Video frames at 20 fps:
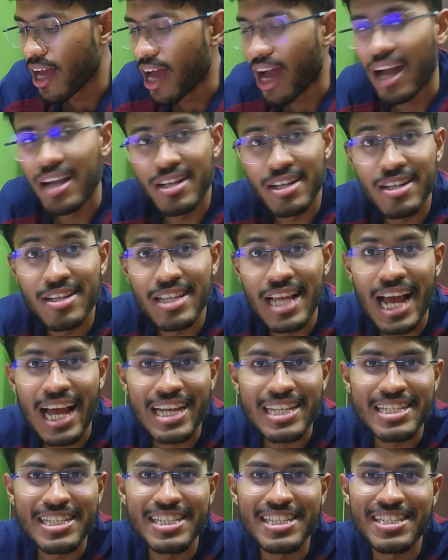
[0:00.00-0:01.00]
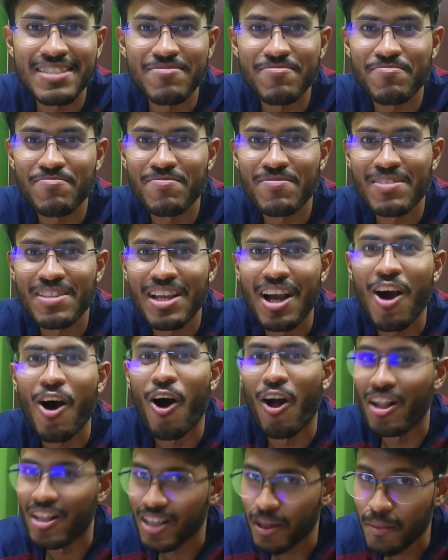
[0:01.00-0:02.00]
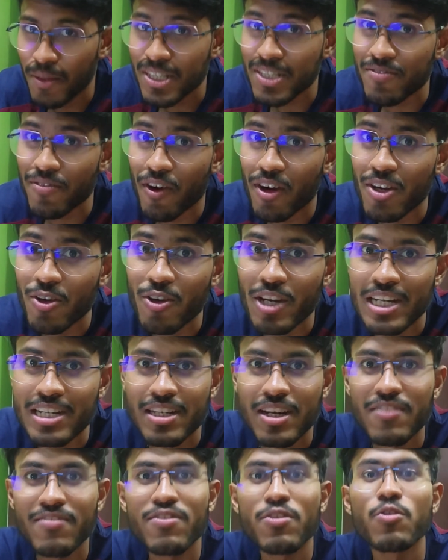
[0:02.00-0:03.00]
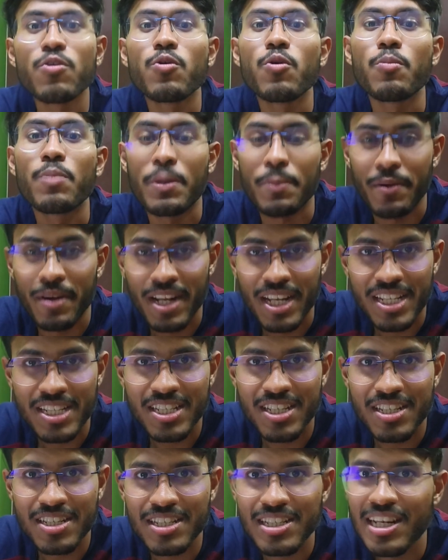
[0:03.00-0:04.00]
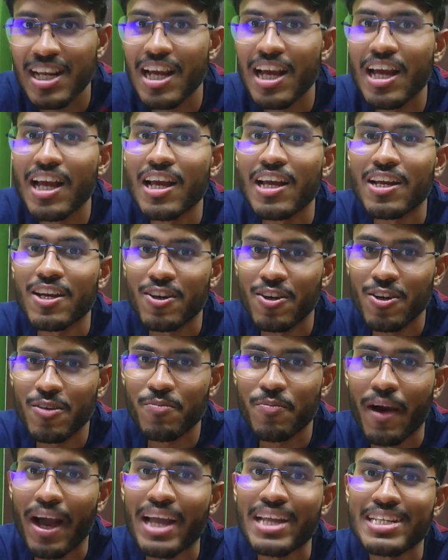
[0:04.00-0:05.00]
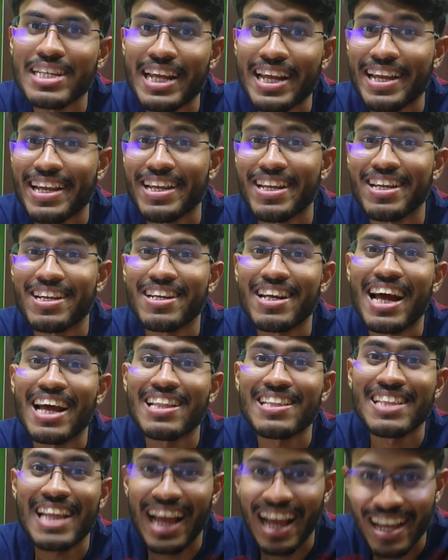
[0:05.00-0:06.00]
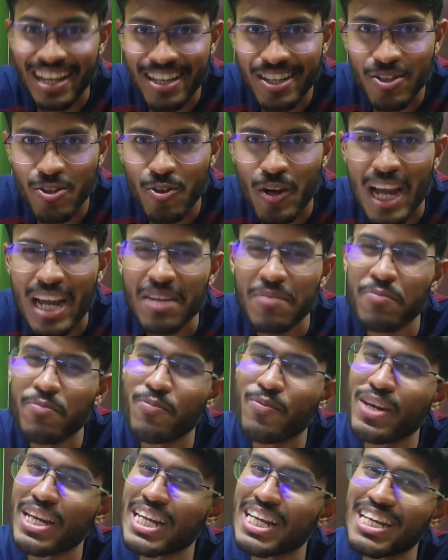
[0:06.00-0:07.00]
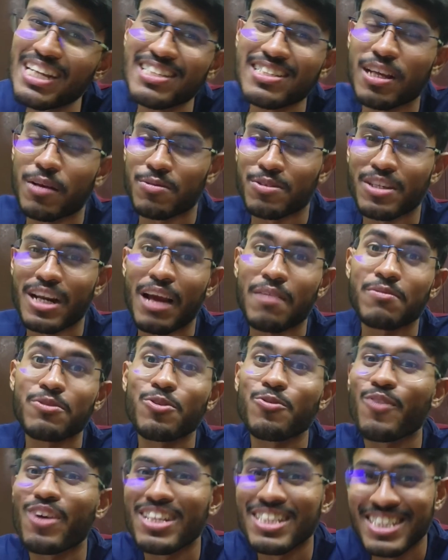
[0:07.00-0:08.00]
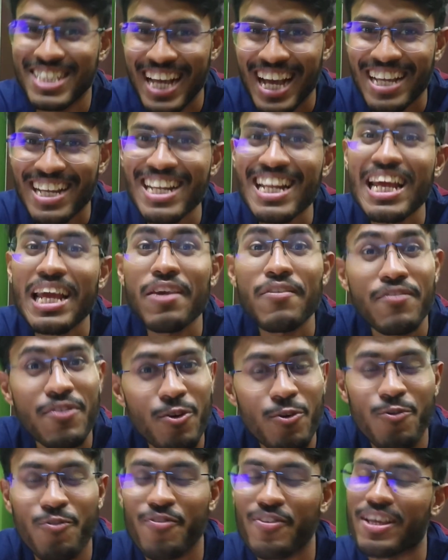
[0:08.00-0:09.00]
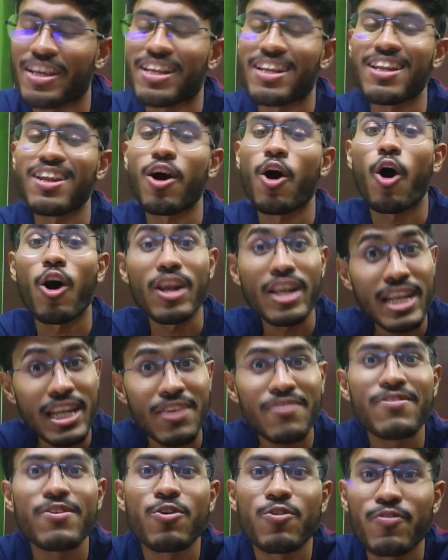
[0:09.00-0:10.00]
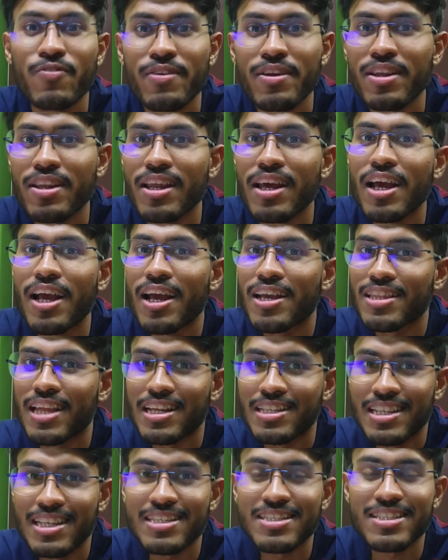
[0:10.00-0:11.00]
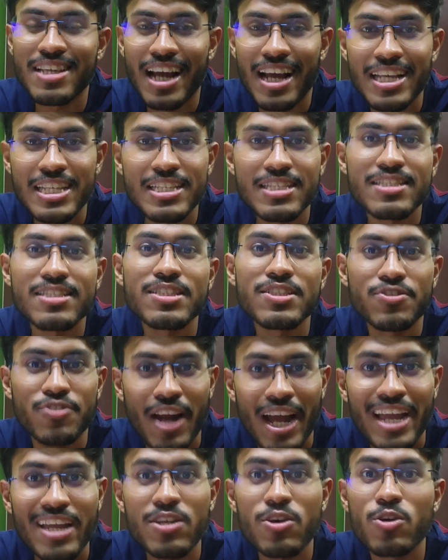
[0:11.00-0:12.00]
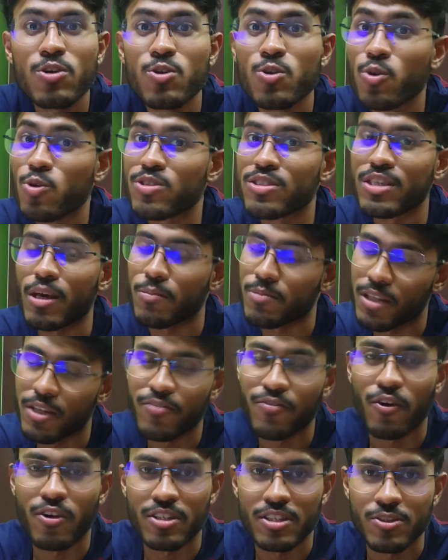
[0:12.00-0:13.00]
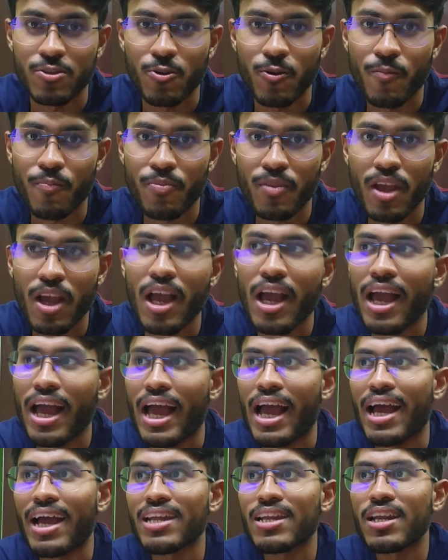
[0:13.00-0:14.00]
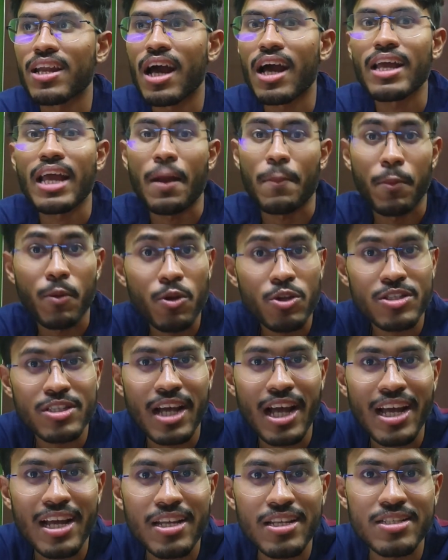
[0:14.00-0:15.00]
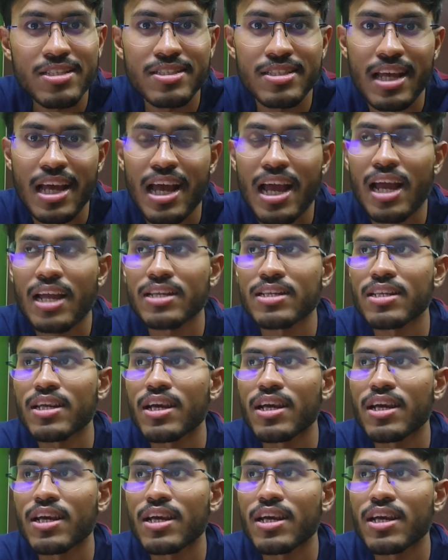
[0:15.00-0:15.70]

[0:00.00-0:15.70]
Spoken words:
until that, all the best for your interview preparation. Goodbye, take care, and thank you. And please subscribe to my channel if you feel, only if you feel, that this guy is trying to do something for you. And I apologize that